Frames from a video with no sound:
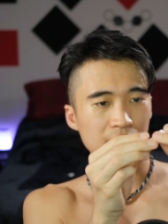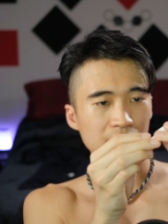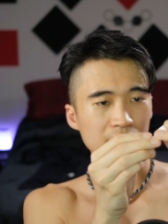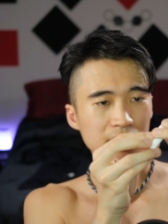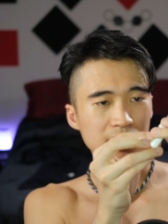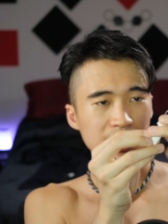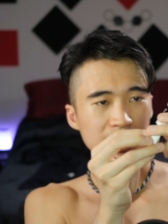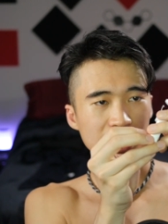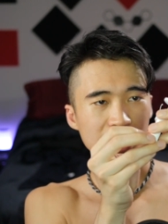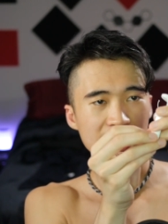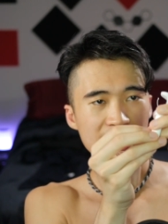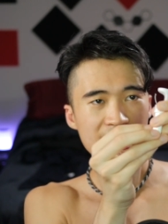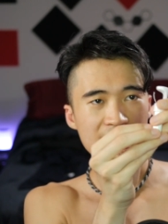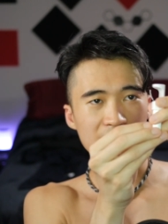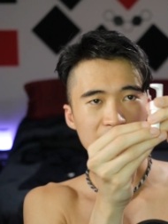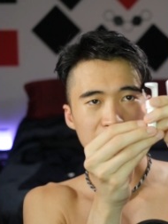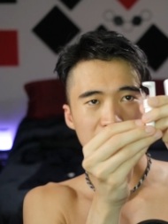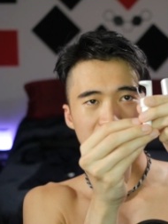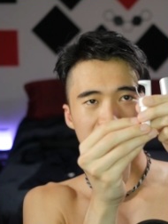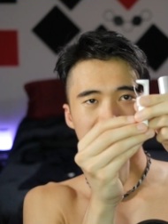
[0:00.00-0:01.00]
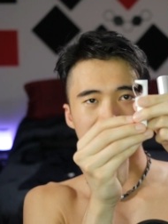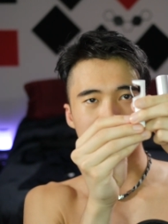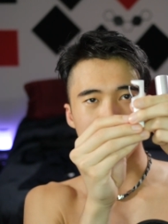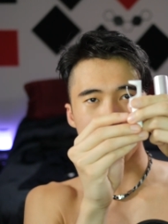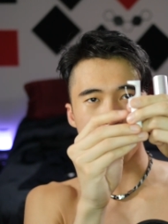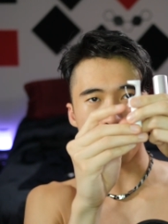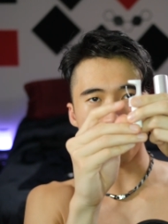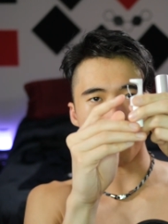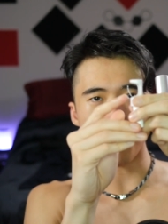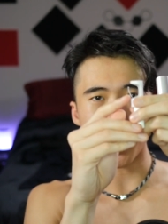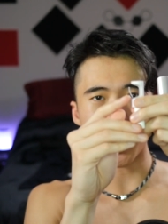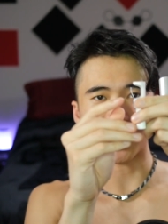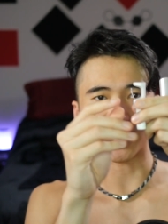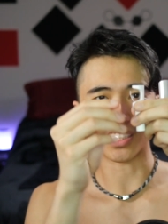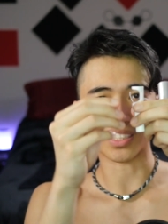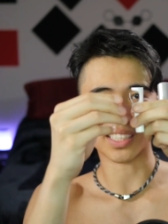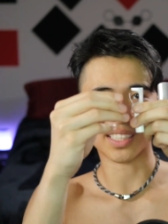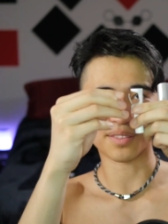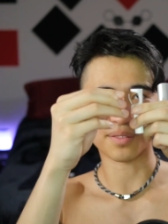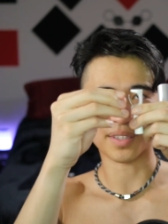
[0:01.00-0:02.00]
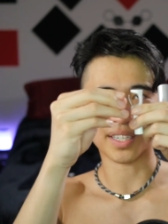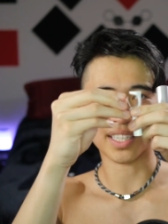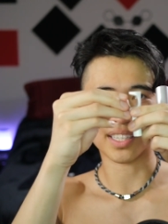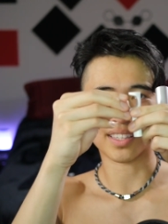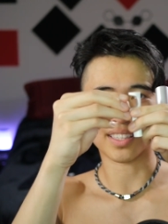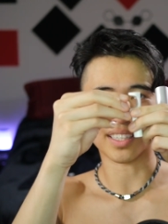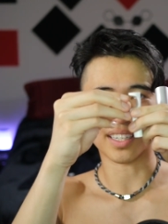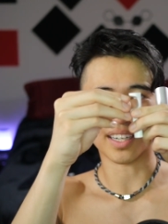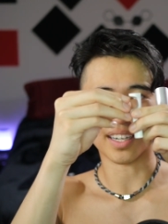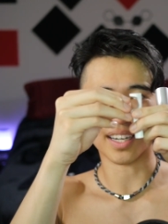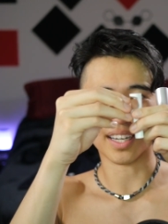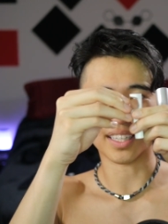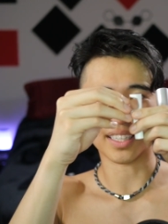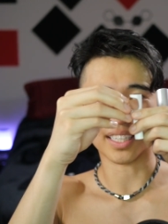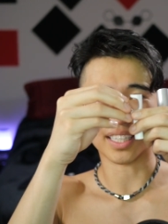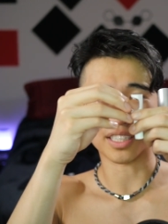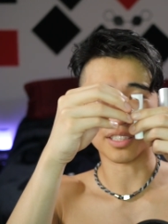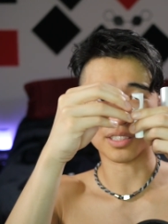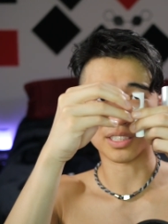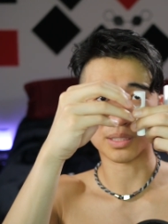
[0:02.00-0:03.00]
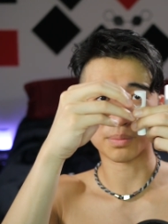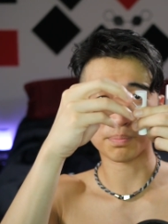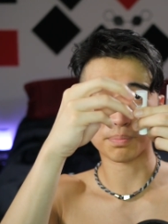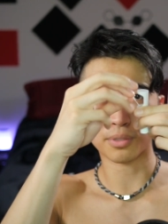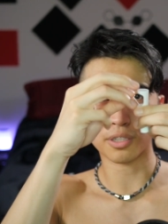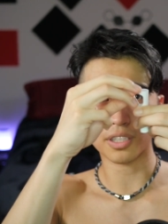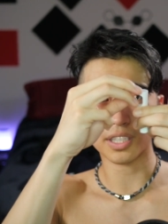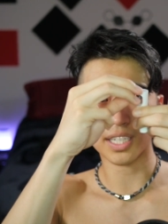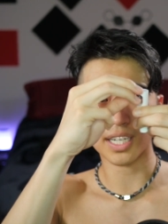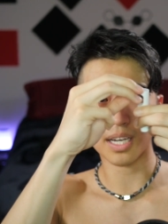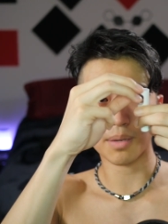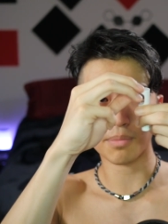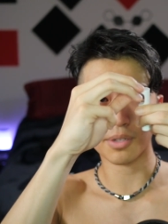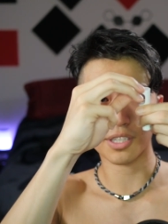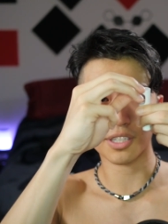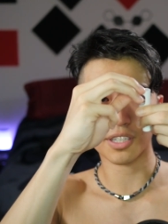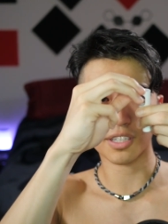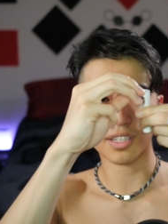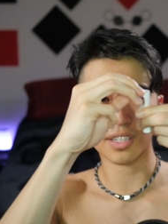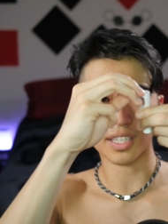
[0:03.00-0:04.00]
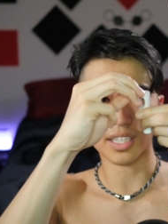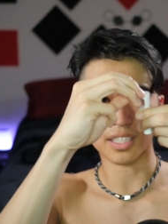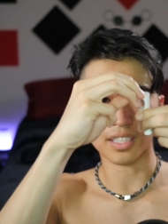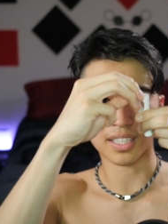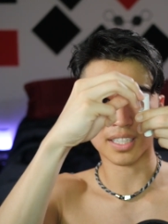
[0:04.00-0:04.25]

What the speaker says: You see that right there? Magic right there. And then you just pull it up here and you